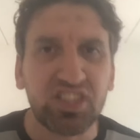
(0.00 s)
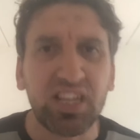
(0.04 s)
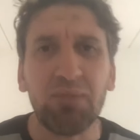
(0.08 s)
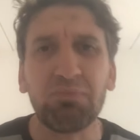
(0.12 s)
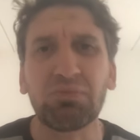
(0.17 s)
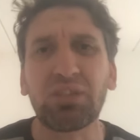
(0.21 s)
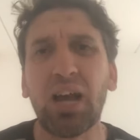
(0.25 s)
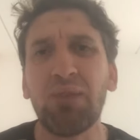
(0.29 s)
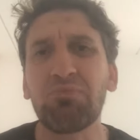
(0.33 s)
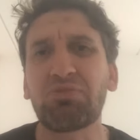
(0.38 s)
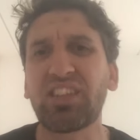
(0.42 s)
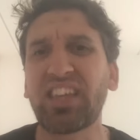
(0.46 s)

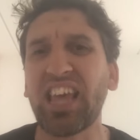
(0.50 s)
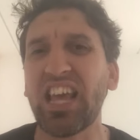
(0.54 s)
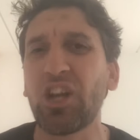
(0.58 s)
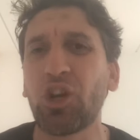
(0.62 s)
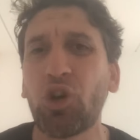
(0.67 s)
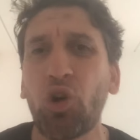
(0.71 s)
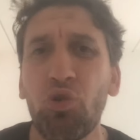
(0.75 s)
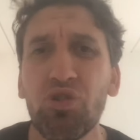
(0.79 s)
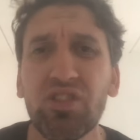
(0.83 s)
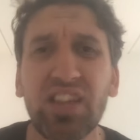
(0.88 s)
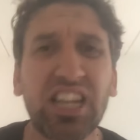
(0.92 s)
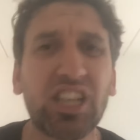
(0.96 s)
Sometimes he can
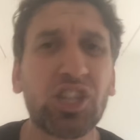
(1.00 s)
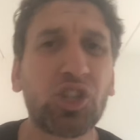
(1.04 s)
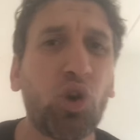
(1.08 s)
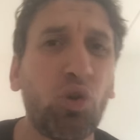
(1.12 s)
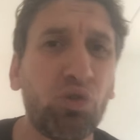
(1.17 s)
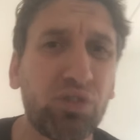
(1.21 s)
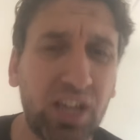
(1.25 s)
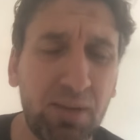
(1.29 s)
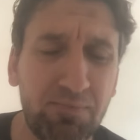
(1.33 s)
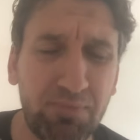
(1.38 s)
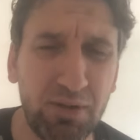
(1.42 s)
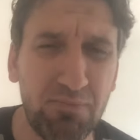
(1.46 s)
go with that
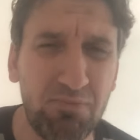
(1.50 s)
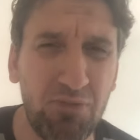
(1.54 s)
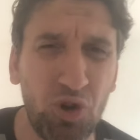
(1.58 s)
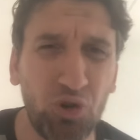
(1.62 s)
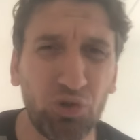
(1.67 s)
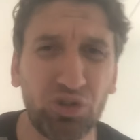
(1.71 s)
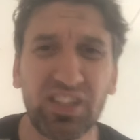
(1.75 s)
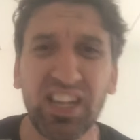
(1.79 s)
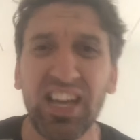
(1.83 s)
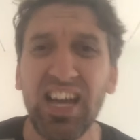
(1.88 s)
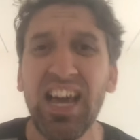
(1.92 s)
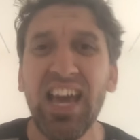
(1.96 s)
goalkeeper
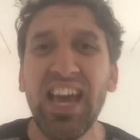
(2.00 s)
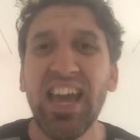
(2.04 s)
mode.